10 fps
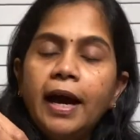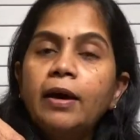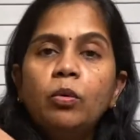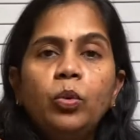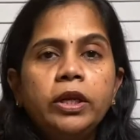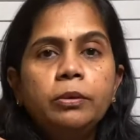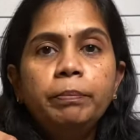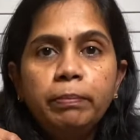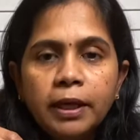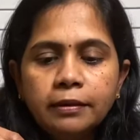When you
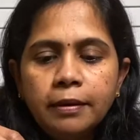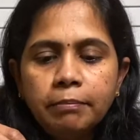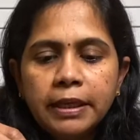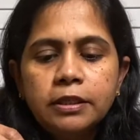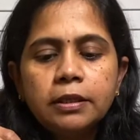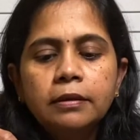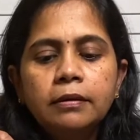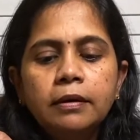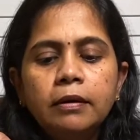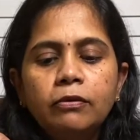pluck the mint
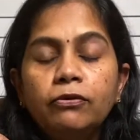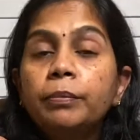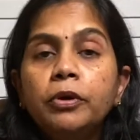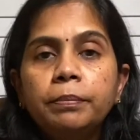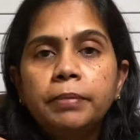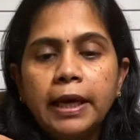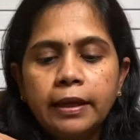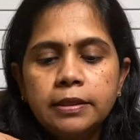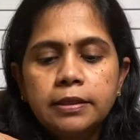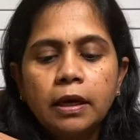from your
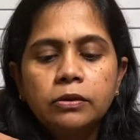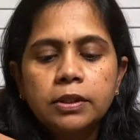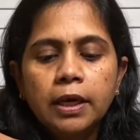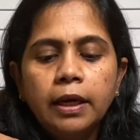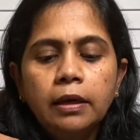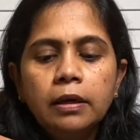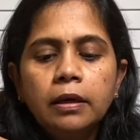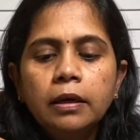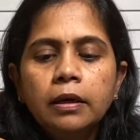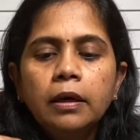plants outside,
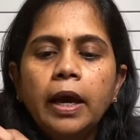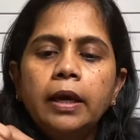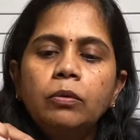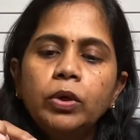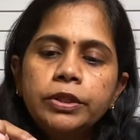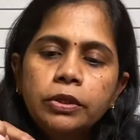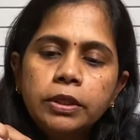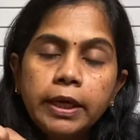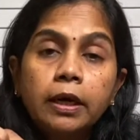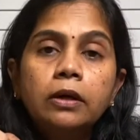and once you
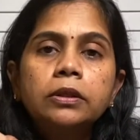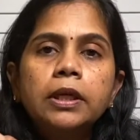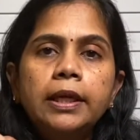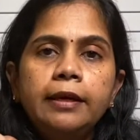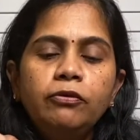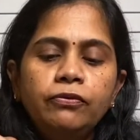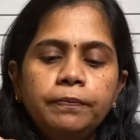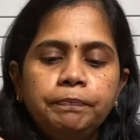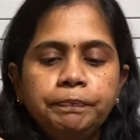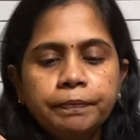take out the leaf,
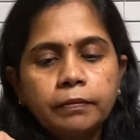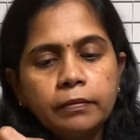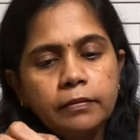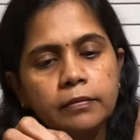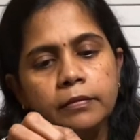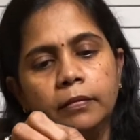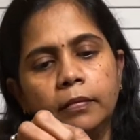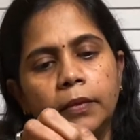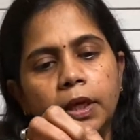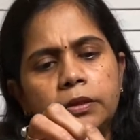
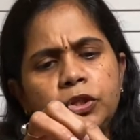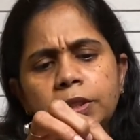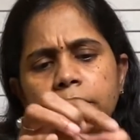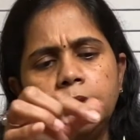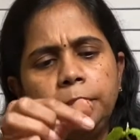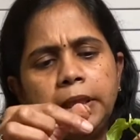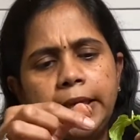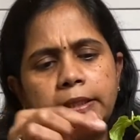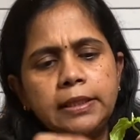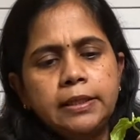just the
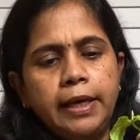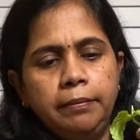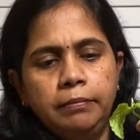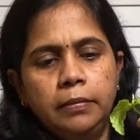plain stem,